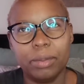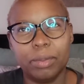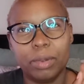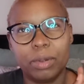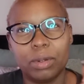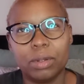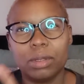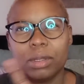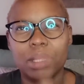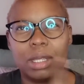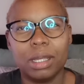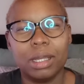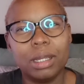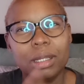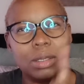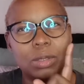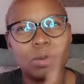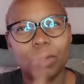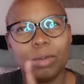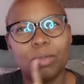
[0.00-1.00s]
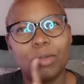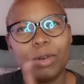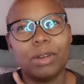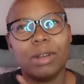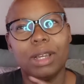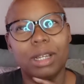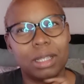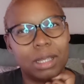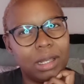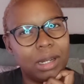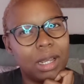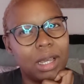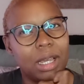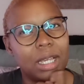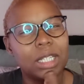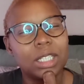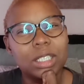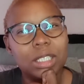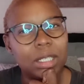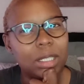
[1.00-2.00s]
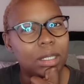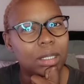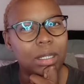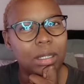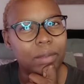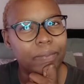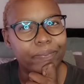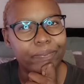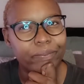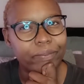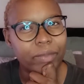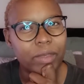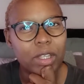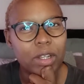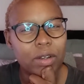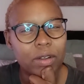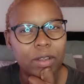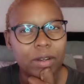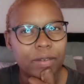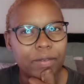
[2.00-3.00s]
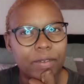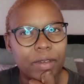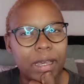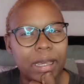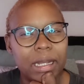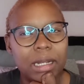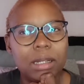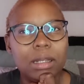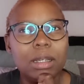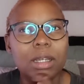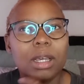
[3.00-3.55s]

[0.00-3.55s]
because there is one product that I actually not a fan.